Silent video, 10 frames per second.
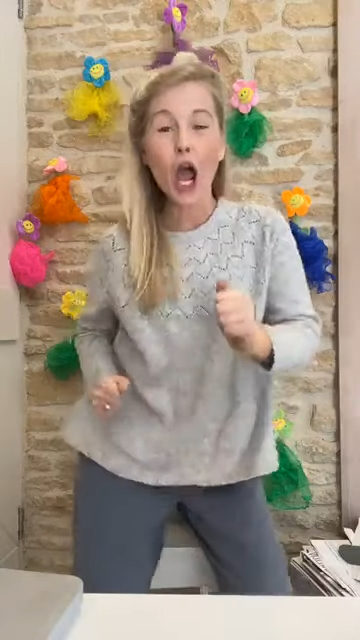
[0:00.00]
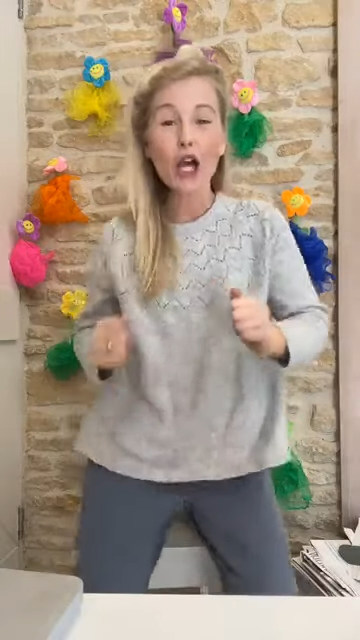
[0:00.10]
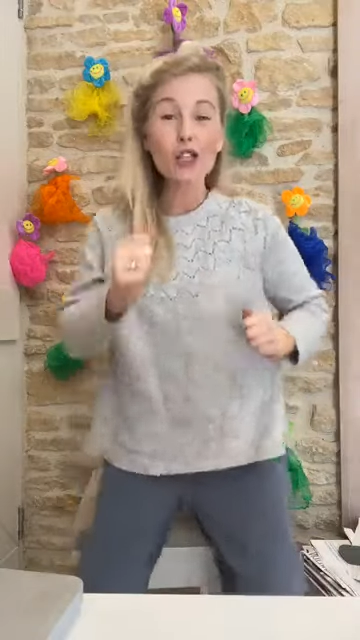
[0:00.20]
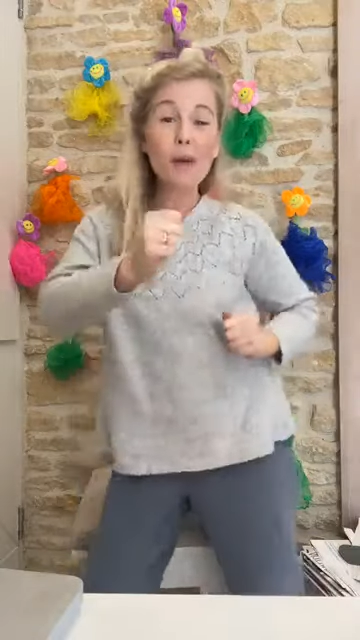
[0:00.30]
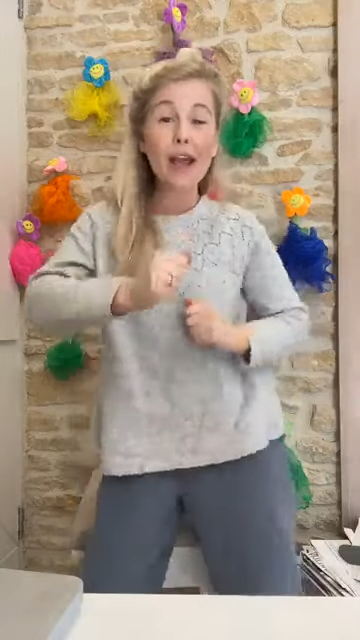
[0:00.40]

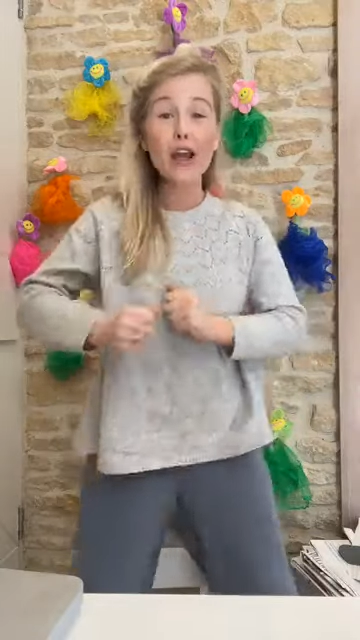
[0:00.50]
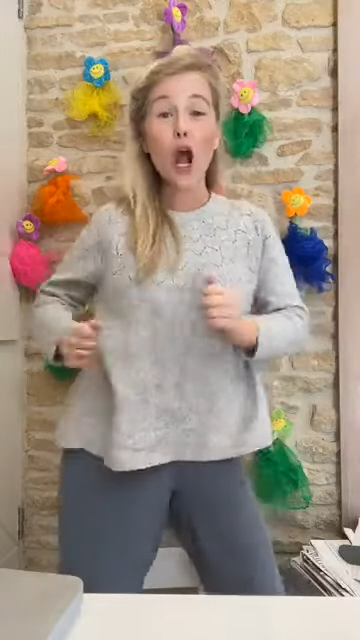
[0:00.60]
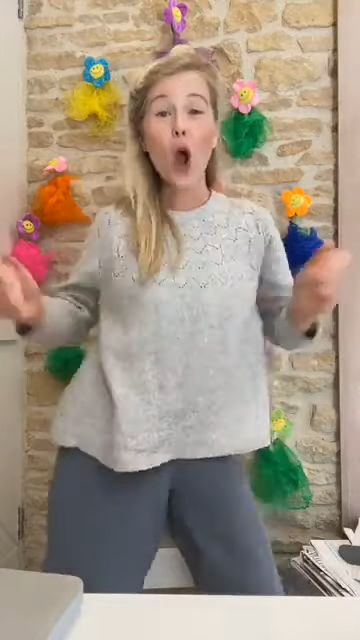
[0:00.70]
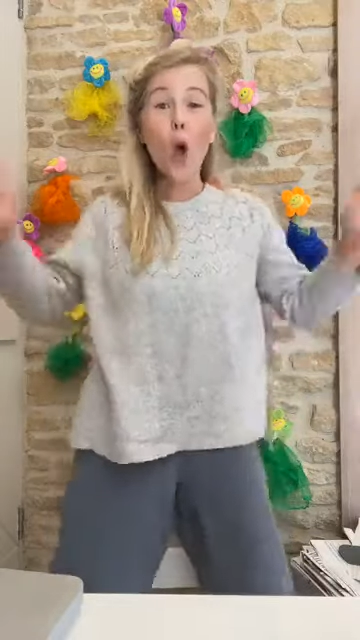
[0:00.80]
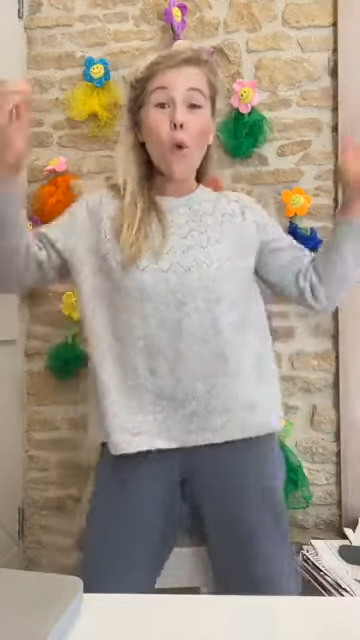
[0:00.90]
Because we're going
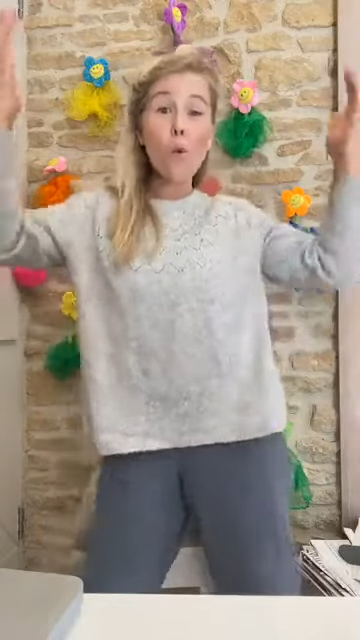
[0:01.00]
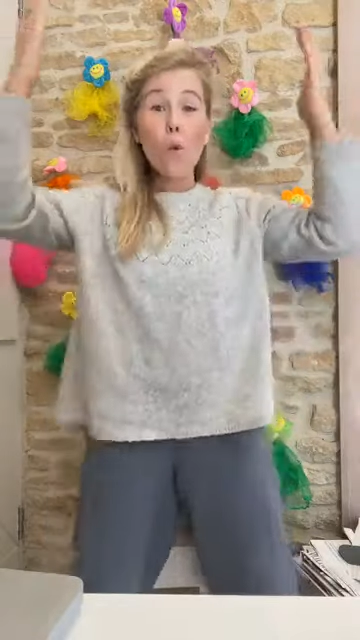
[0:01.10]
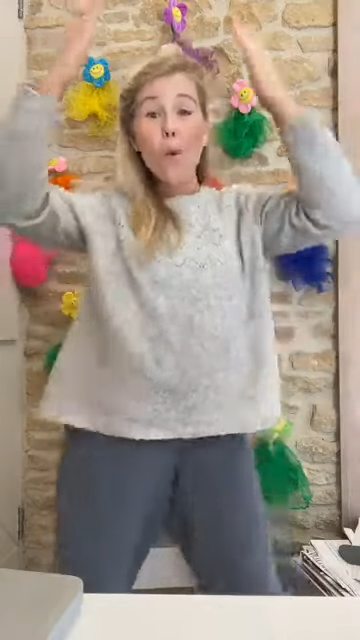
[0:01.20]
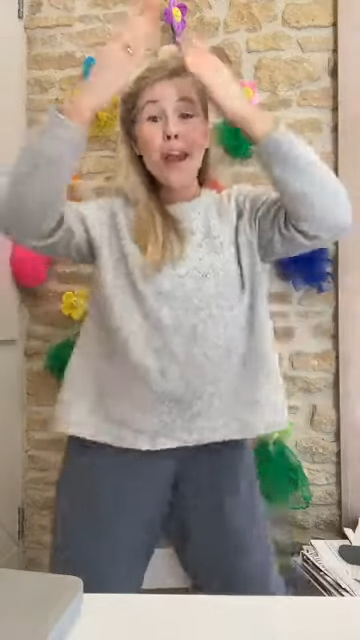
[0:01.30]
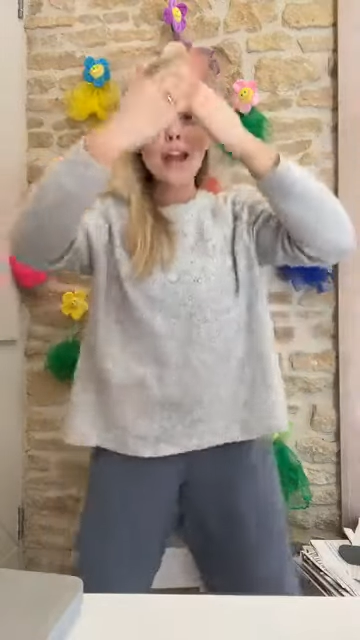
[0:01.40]
to
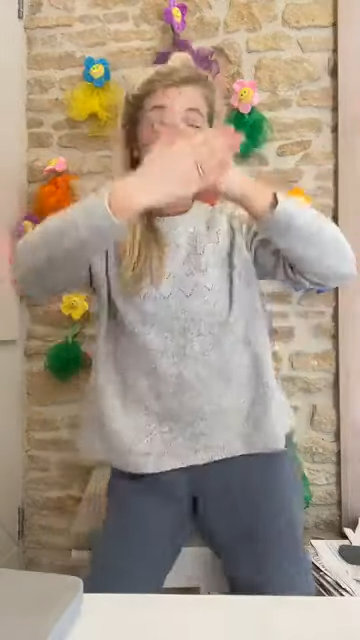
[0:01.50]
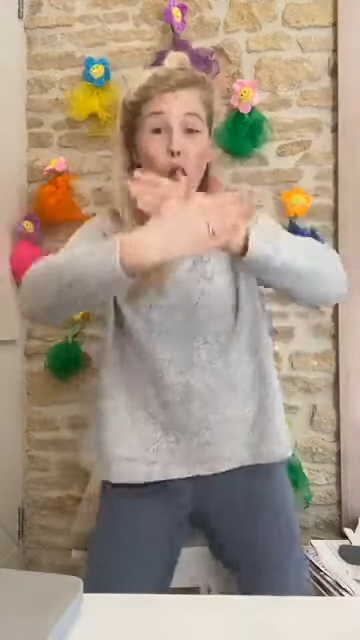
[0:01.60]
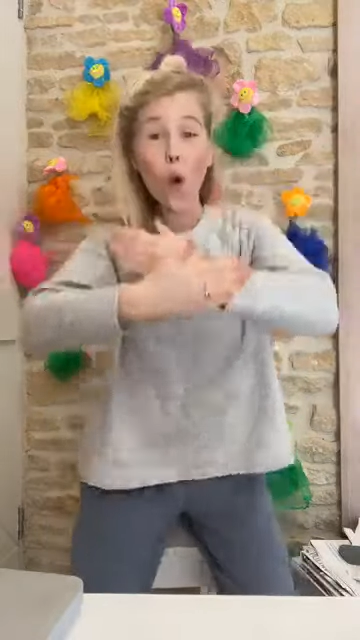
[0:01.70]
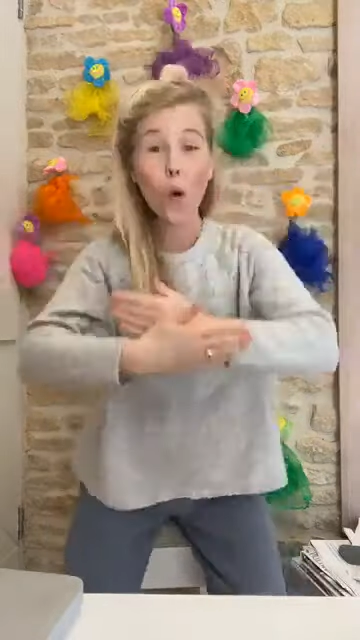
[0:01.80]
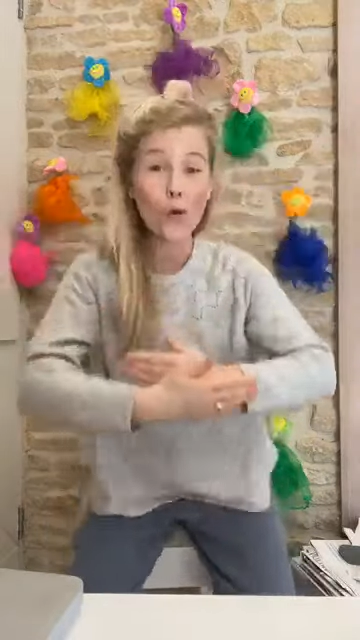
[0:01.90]

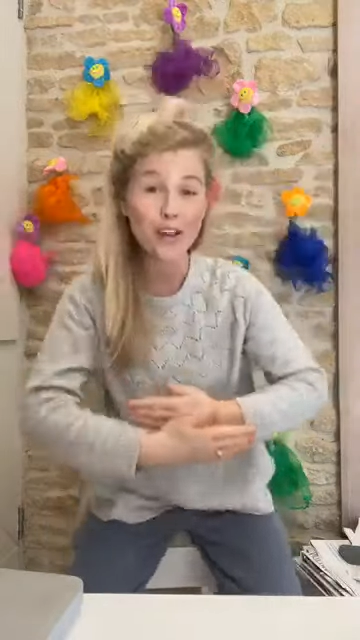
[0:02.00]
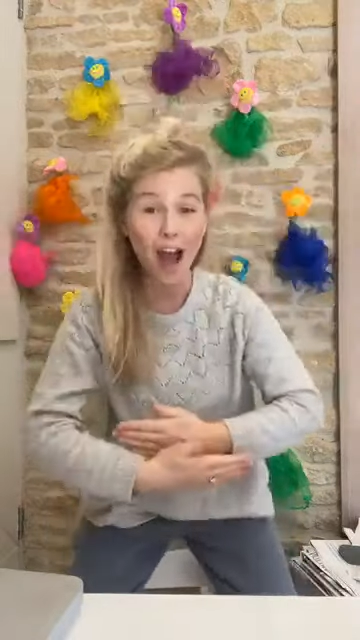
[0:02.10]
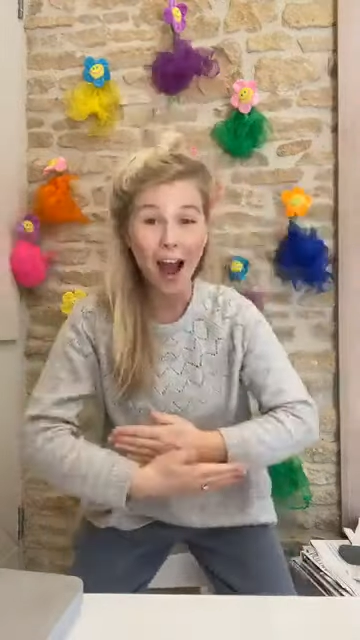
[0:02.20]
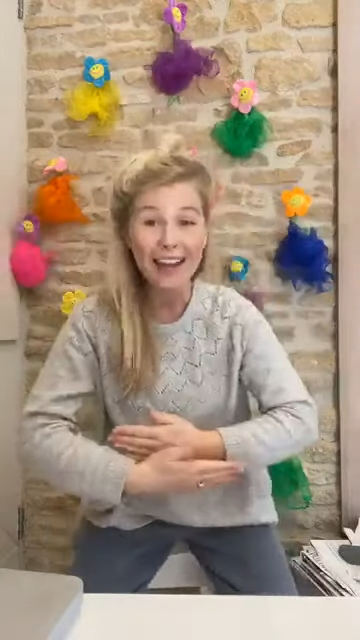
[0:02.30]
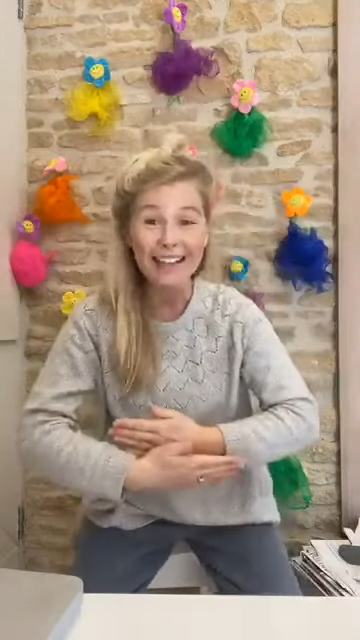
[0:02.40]
wiggle all
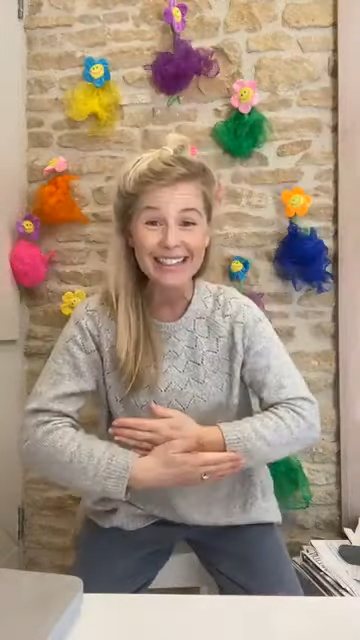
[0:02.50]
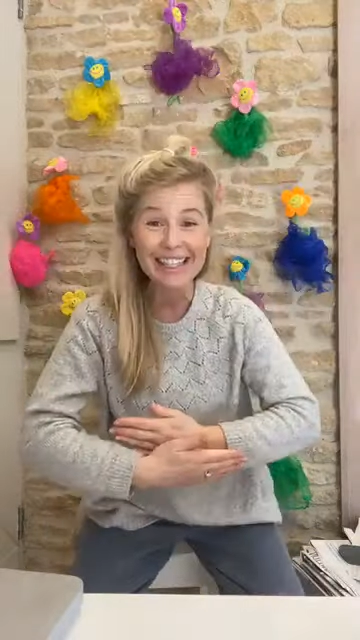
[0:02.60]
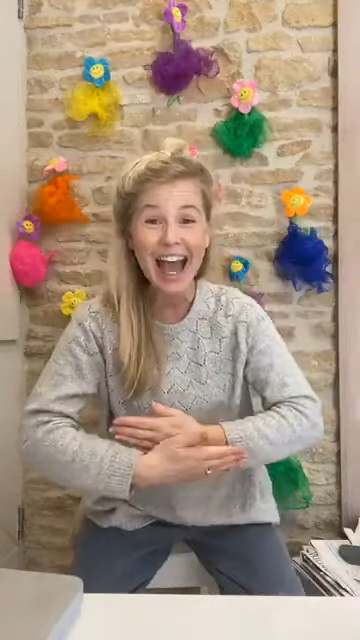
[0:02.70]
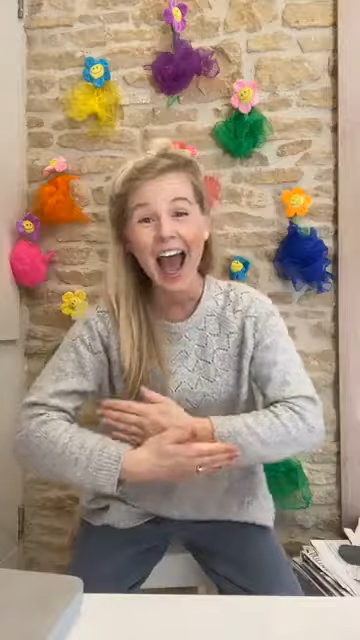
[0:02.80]
night